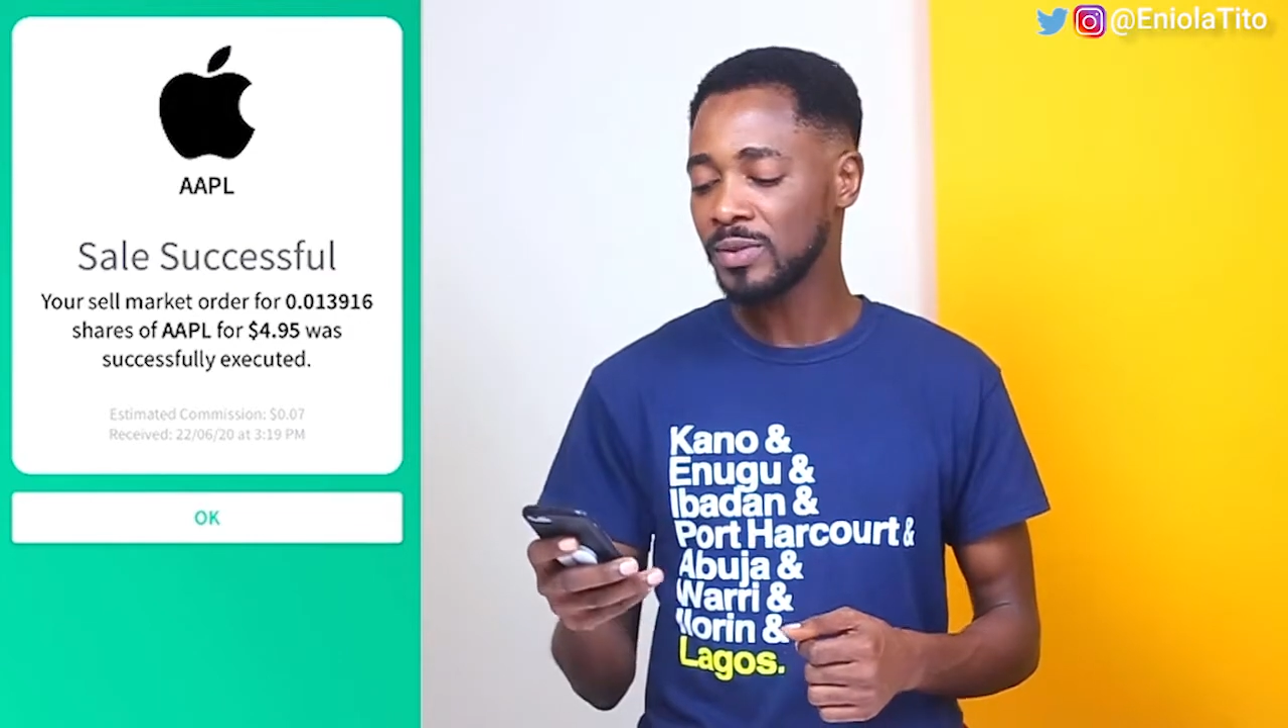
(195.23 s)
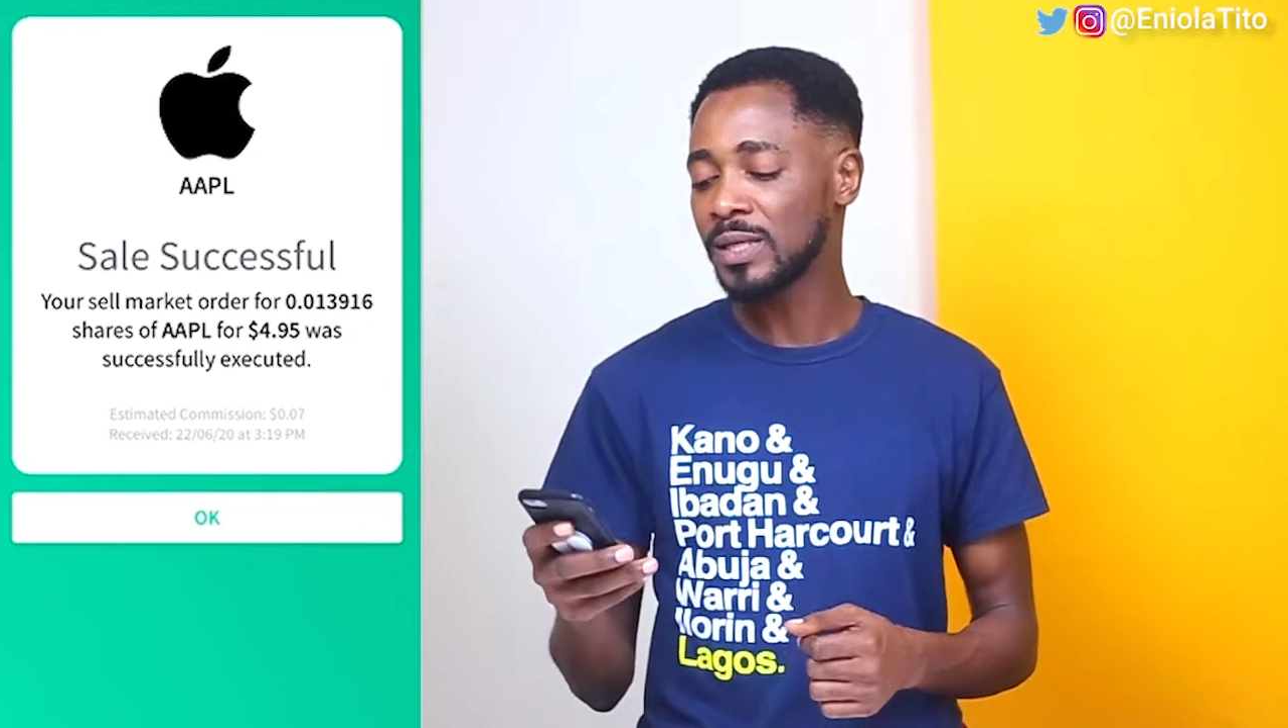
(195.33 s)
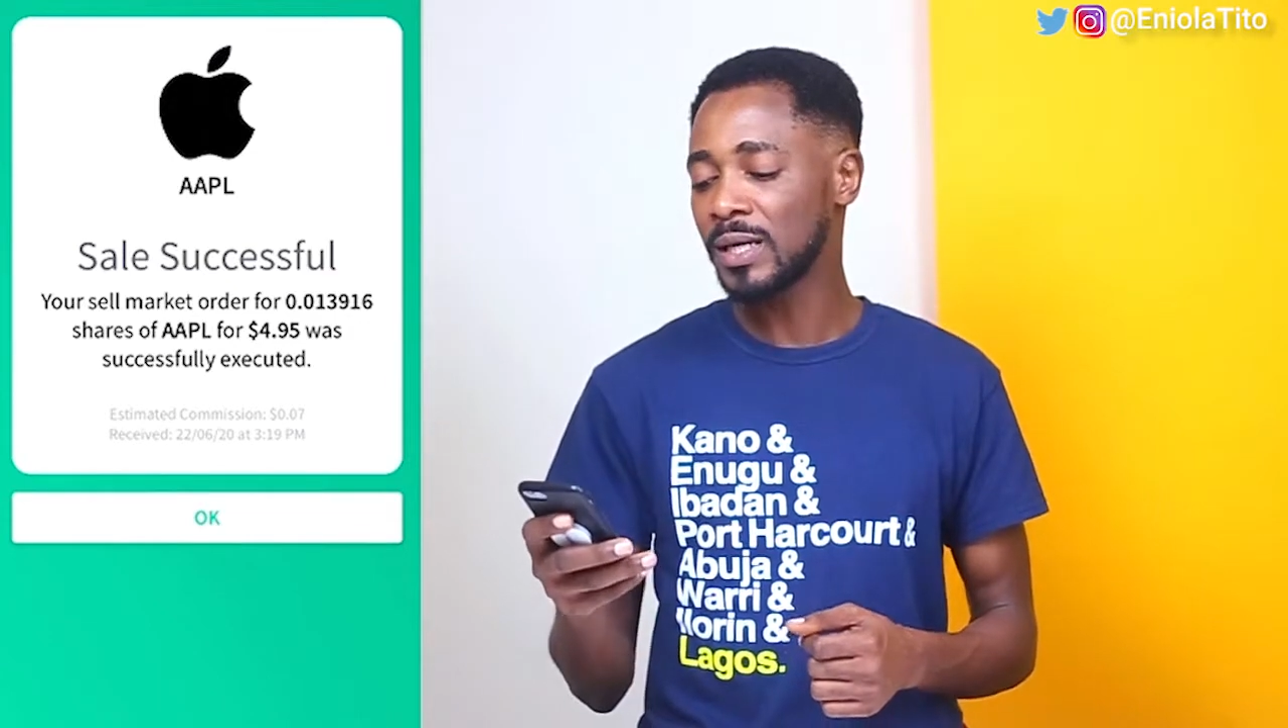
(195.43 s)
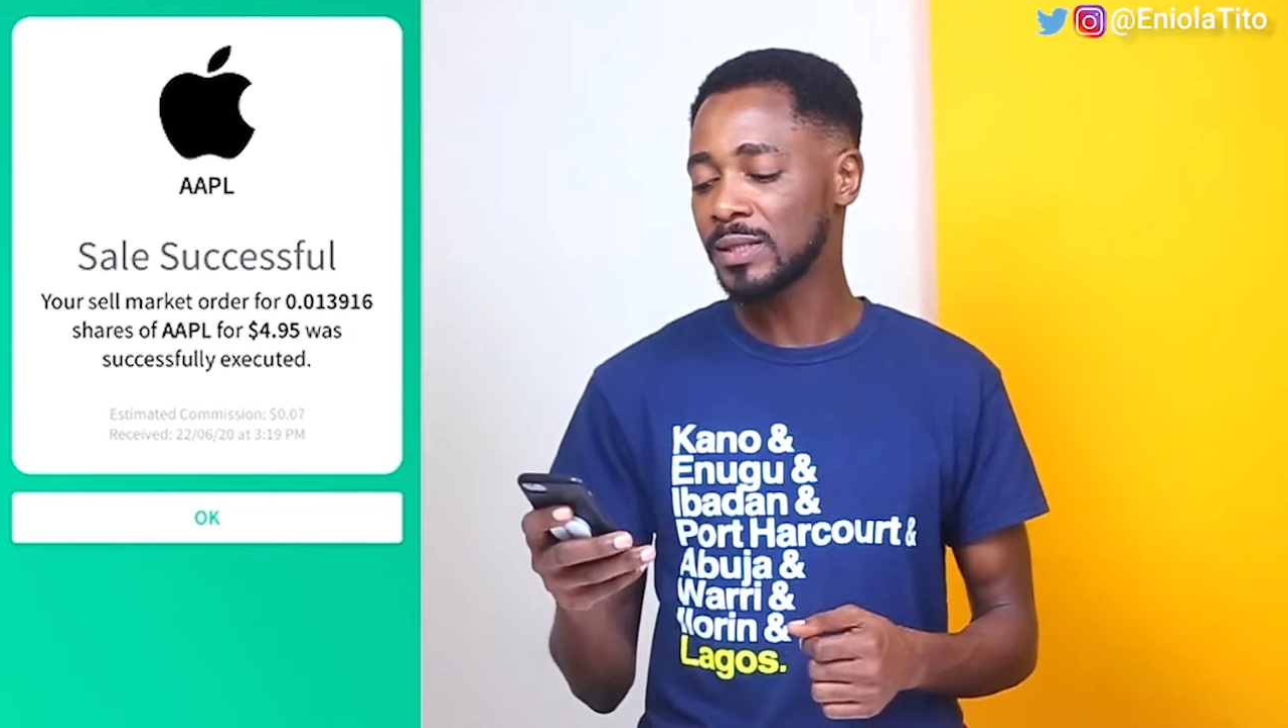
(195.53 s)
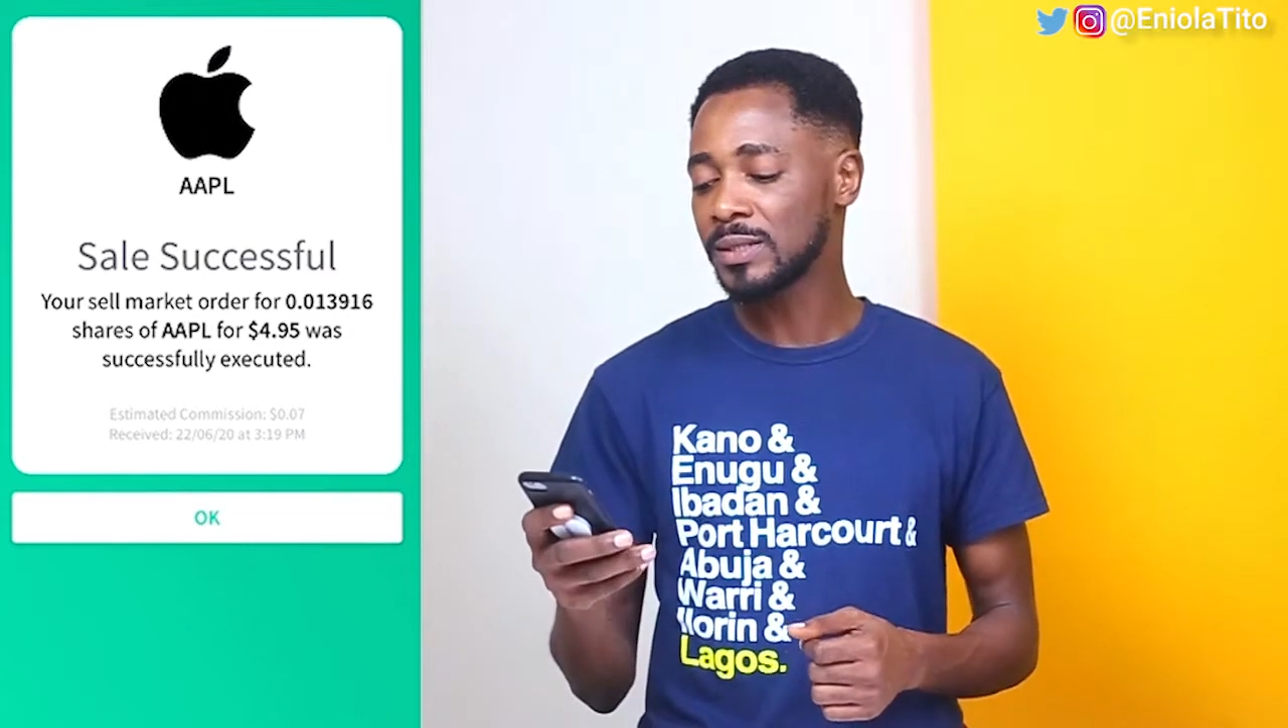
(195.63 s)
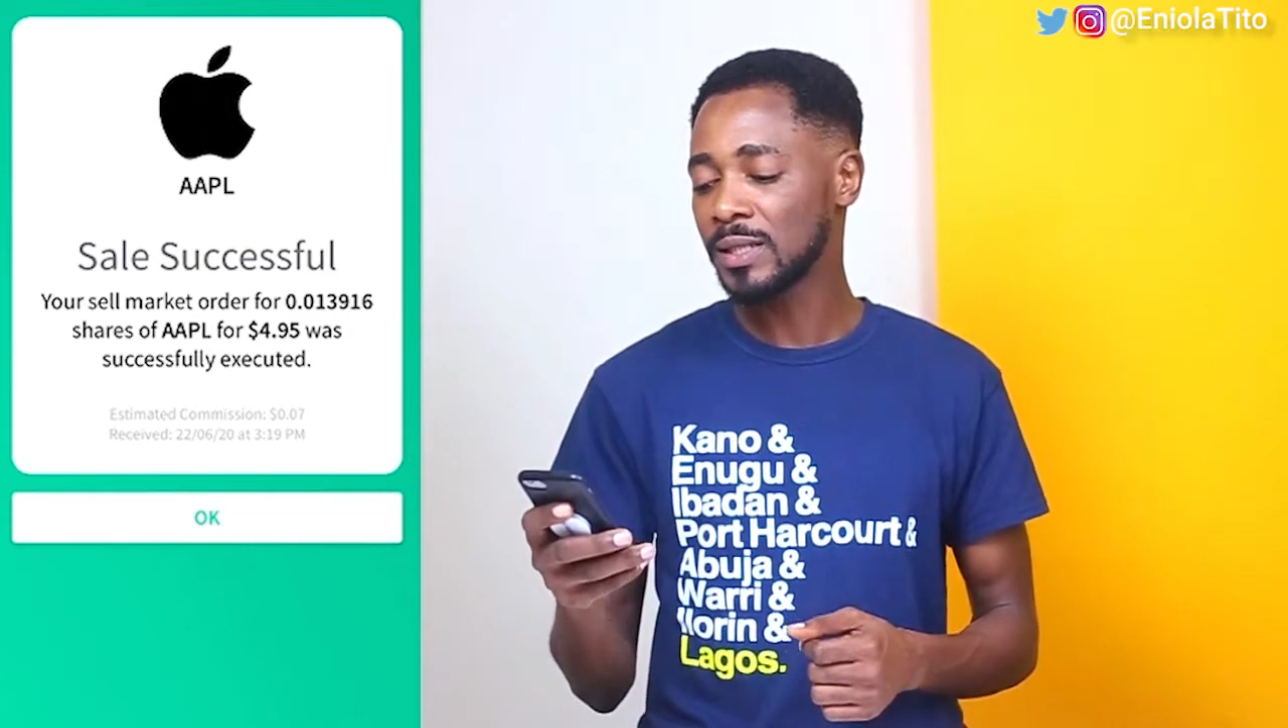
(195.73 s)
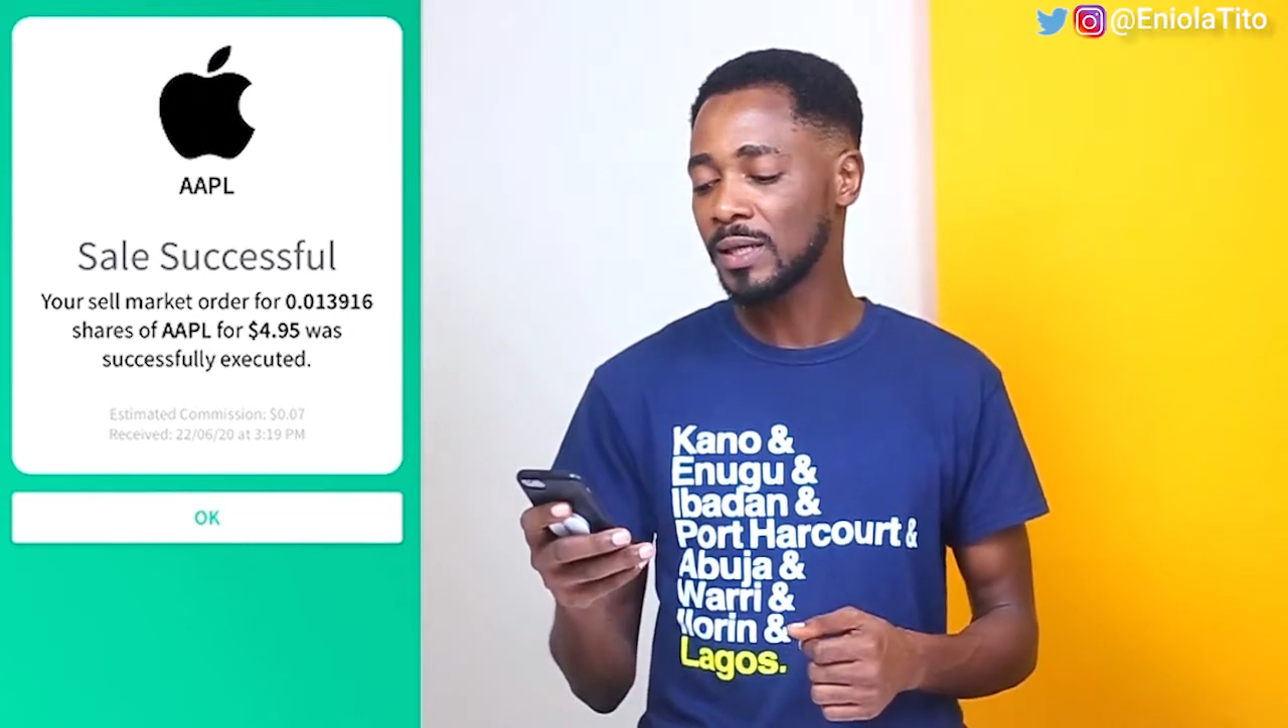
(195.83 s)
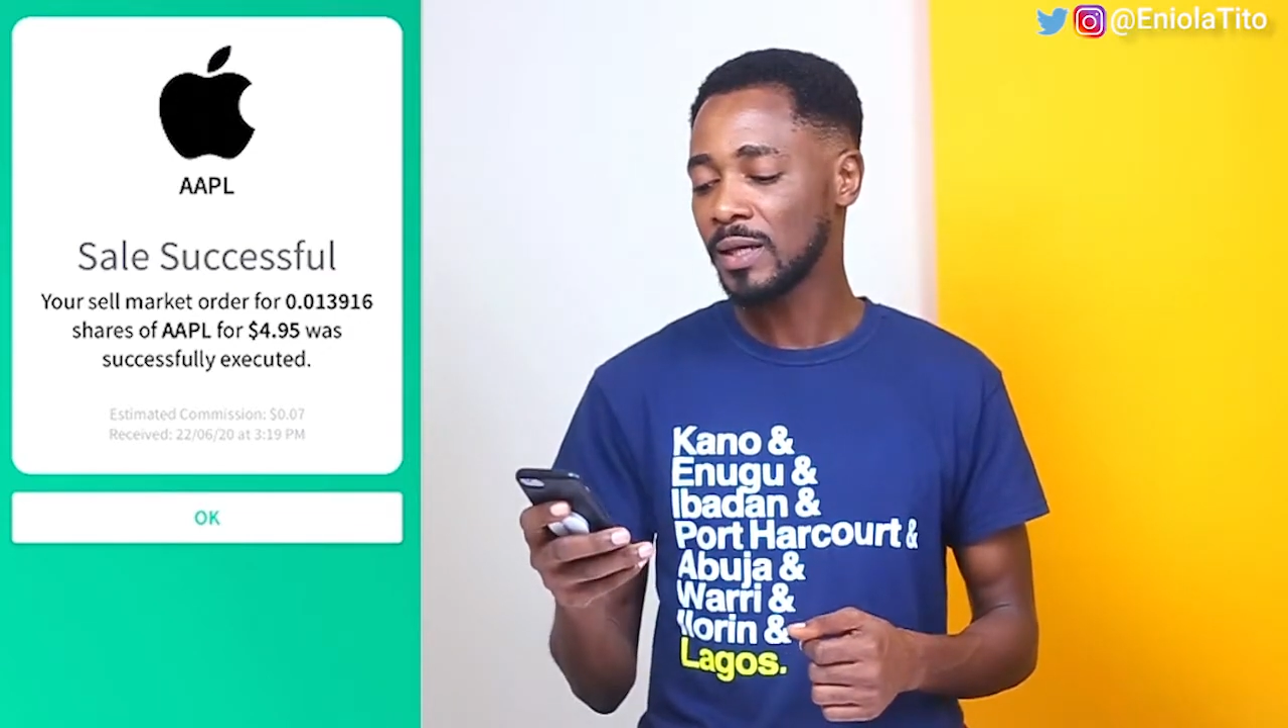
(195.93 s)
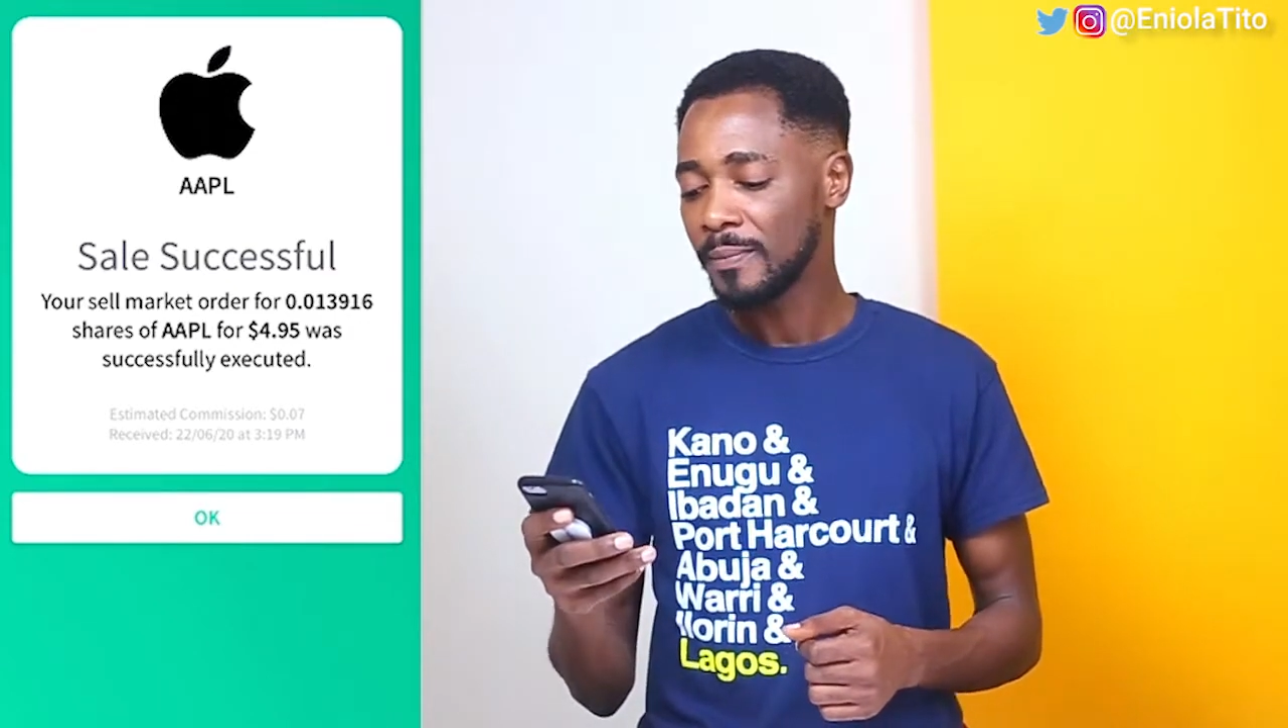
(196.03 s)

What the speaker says: says